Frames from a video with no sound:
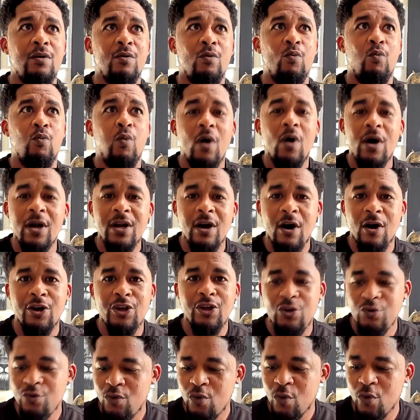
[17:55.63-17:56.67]
What are
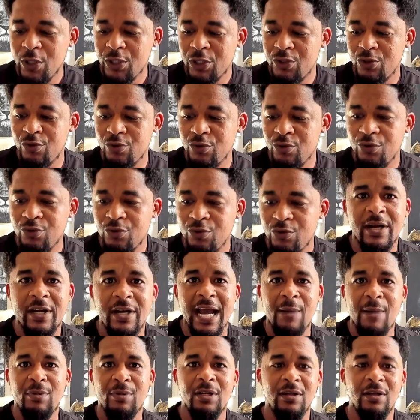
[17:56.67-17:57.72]
you going to do to
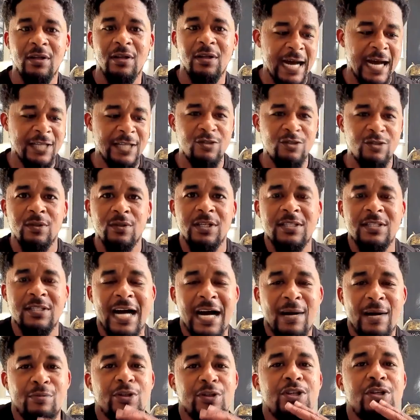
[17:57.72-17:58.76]
capitalize on this
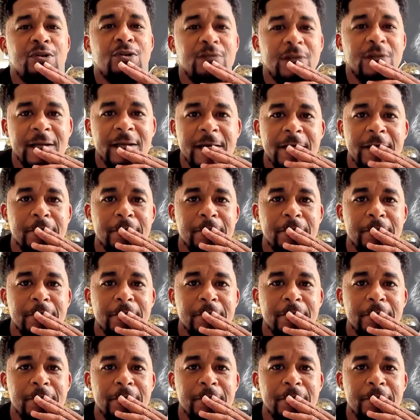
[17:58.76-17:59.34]
opportunity?